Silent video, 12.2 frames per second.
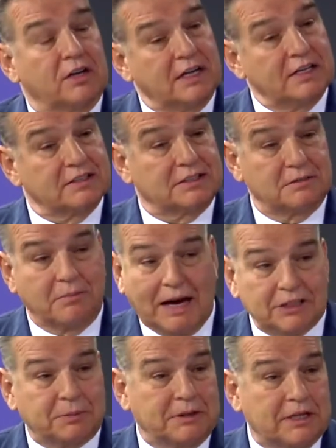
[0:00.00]
can eat is
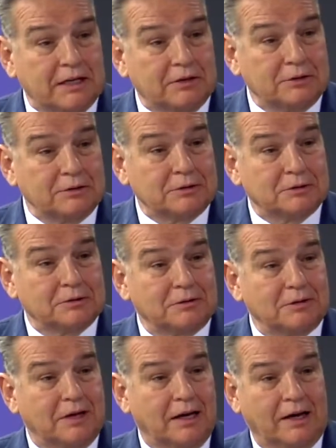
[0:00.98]
mashed potatoes
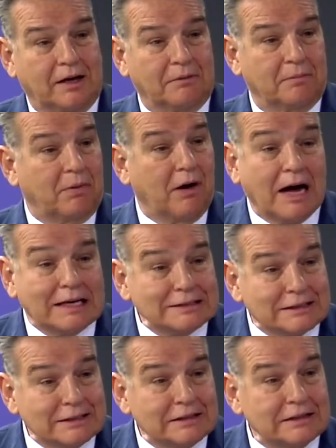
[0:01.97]
and
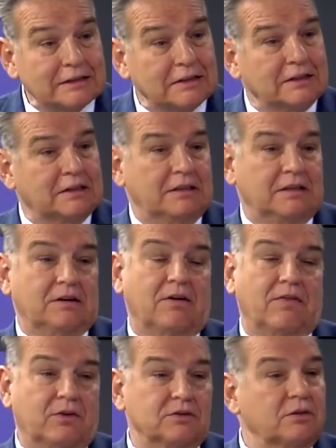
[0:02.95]
pasta,
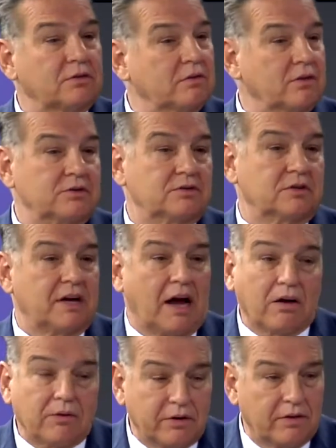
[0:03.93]
those are
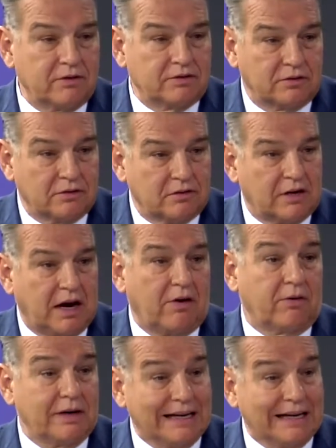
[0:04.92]
calorie